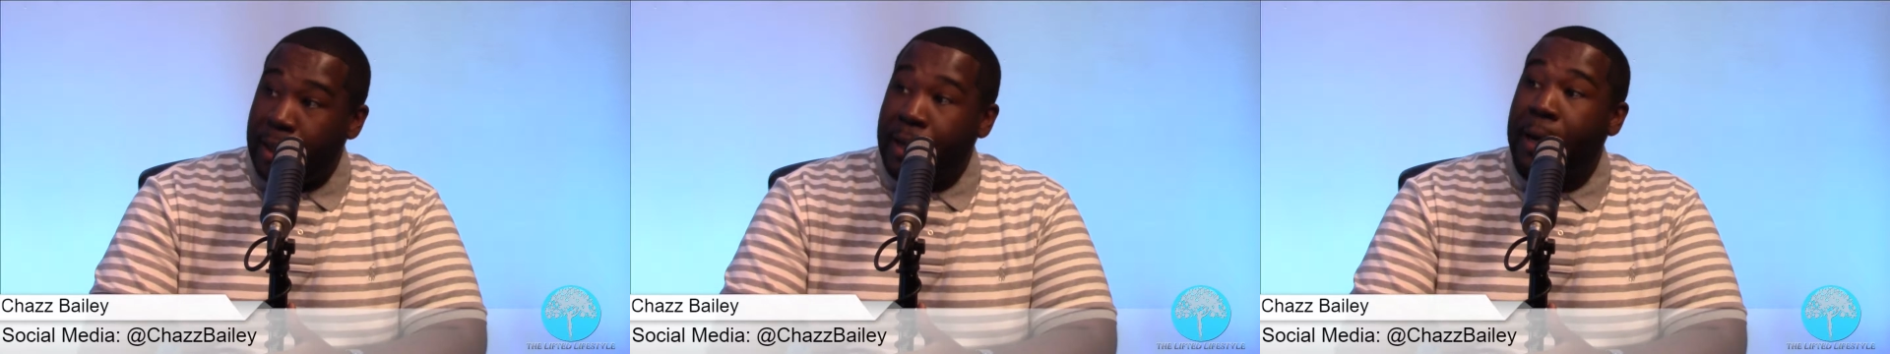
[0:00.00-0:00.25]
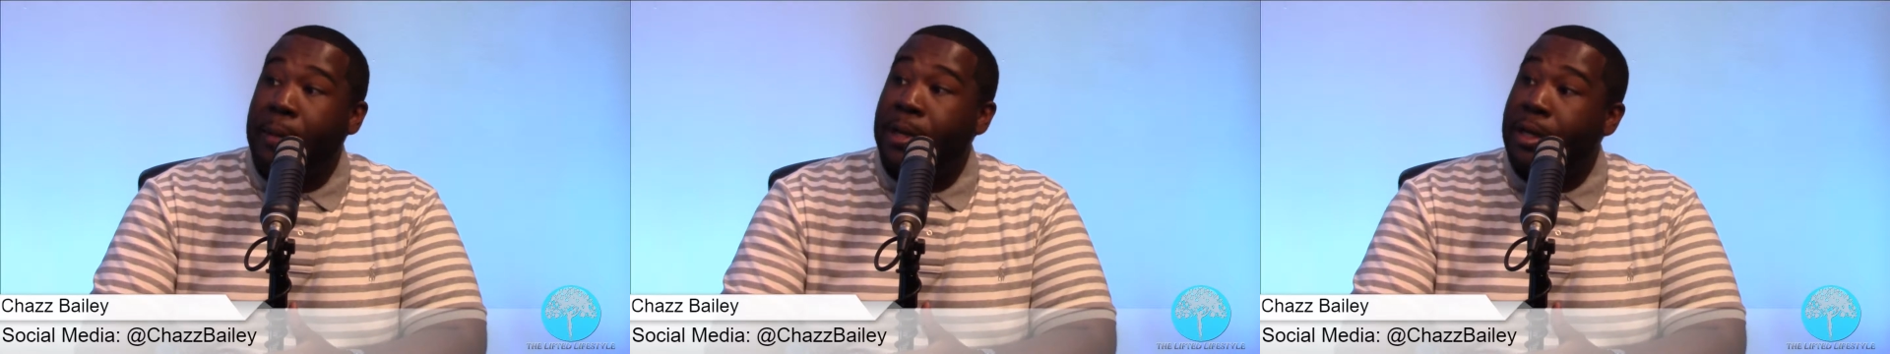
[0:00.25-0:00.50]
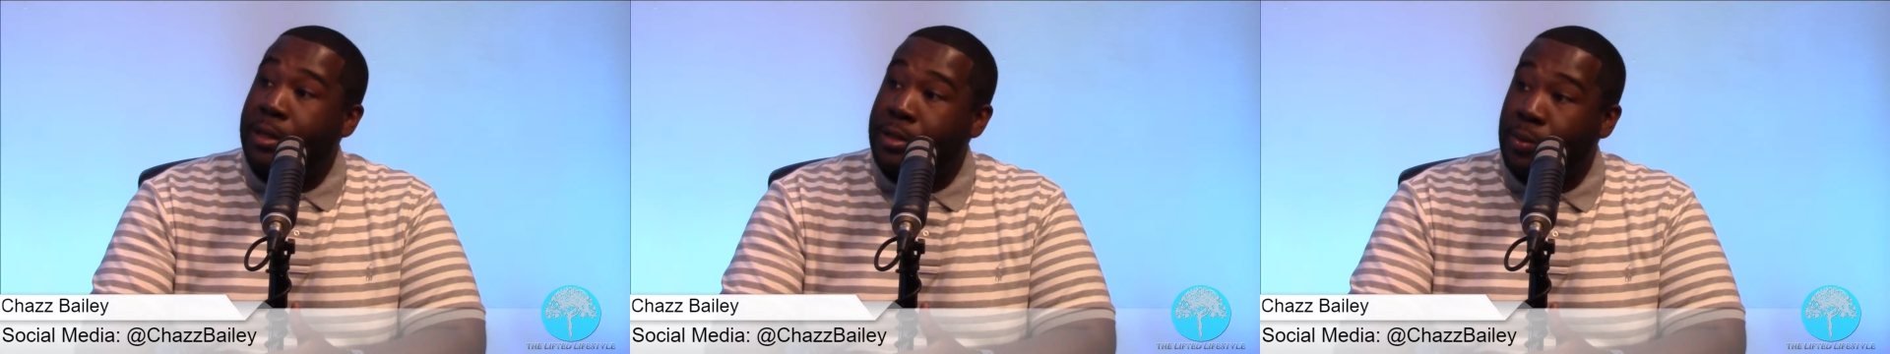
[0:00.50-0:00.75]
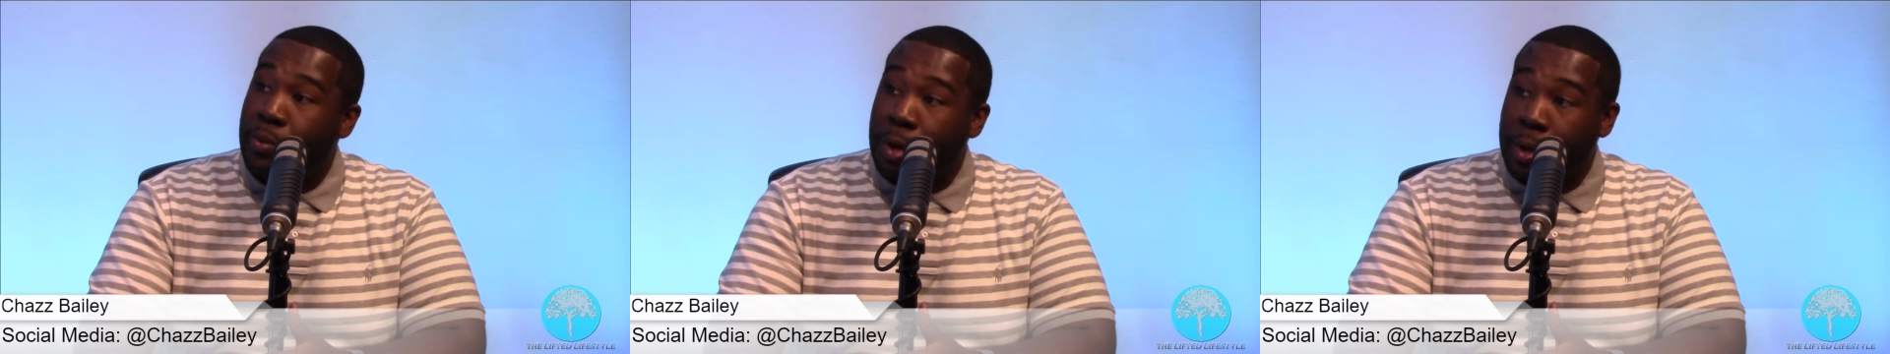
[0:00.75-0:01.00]
Now I'm getting
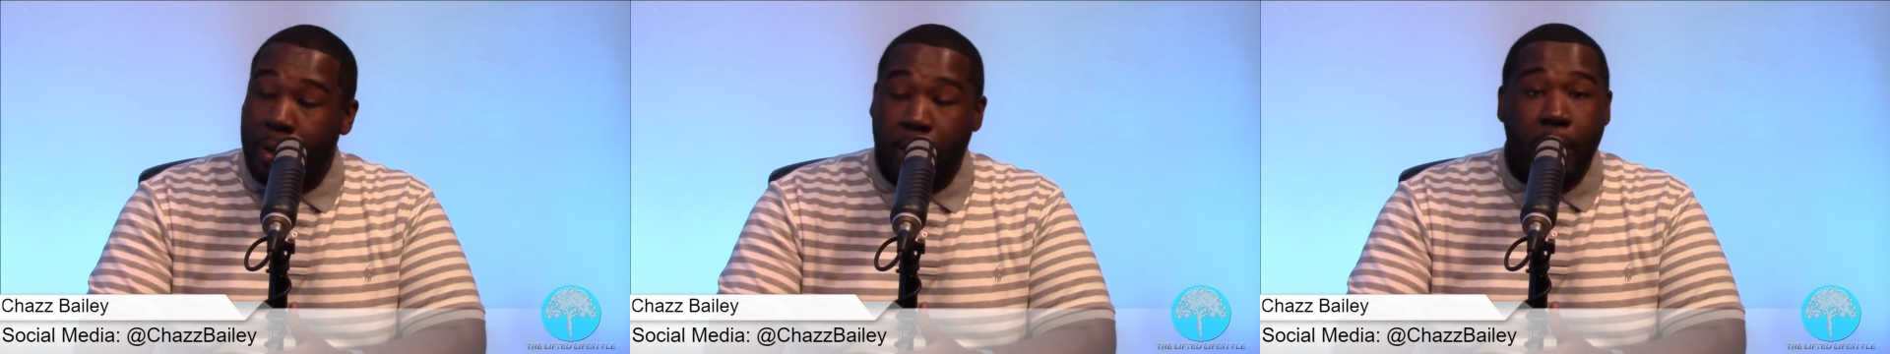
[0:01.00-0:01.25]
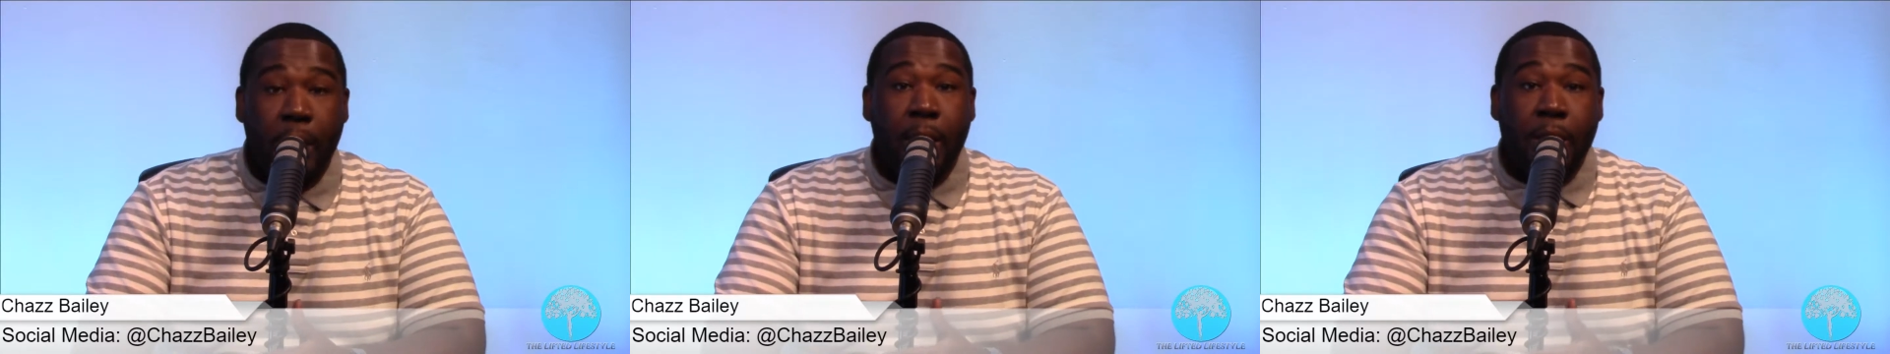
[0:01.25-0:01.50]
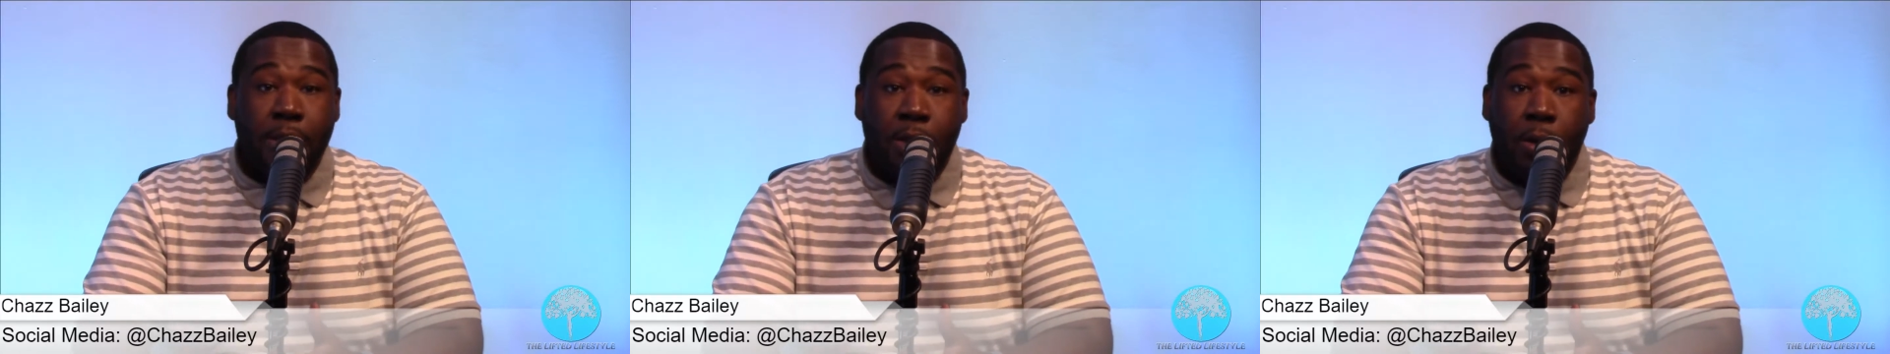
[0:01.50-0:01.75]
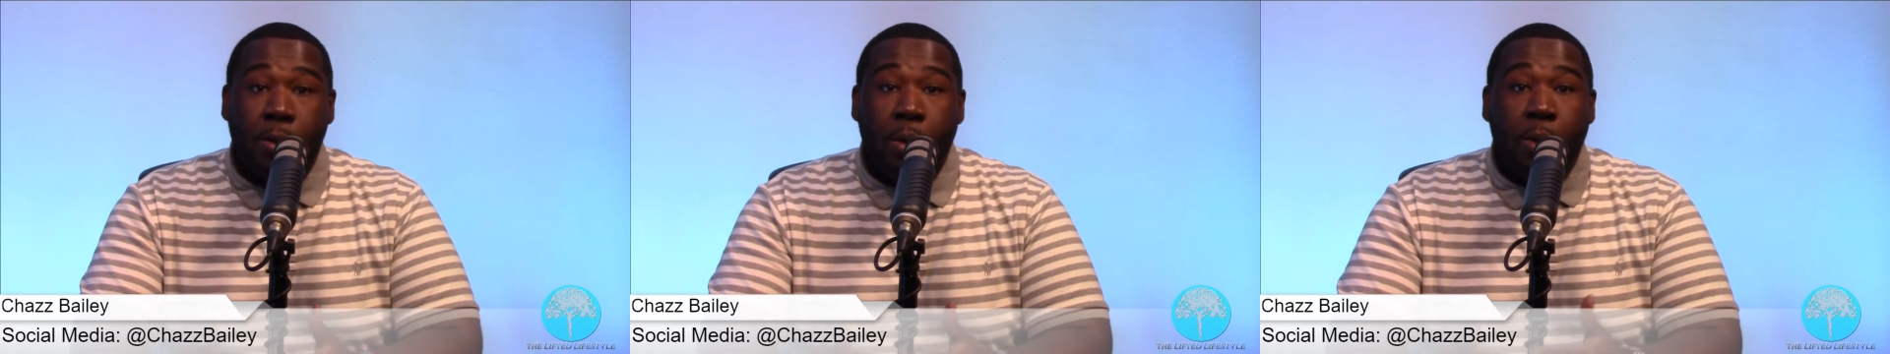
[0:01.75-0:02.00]
to work.
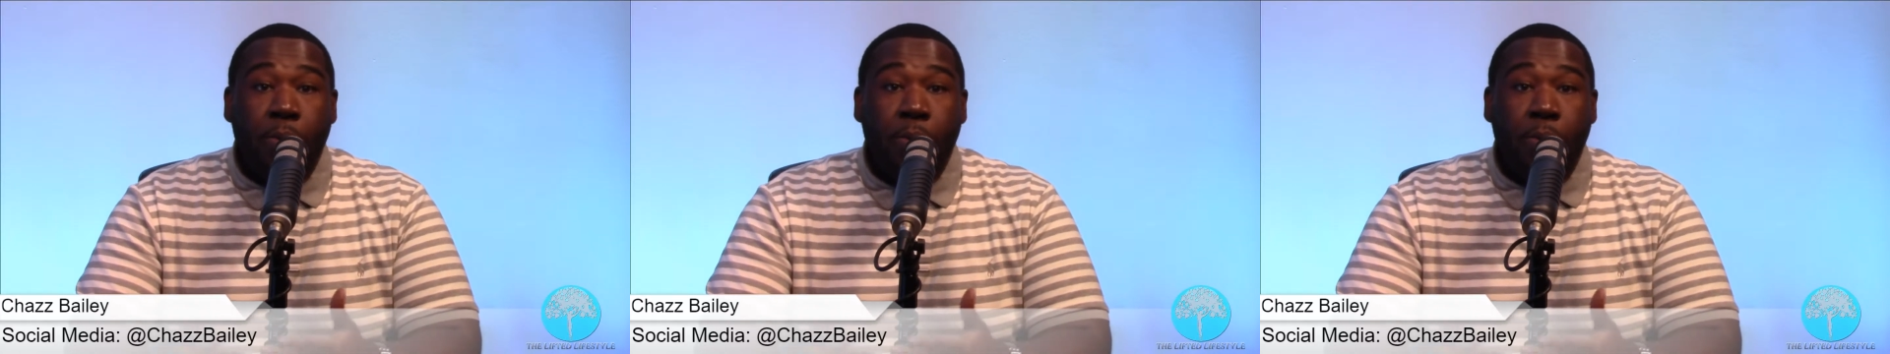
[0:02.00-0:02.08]
So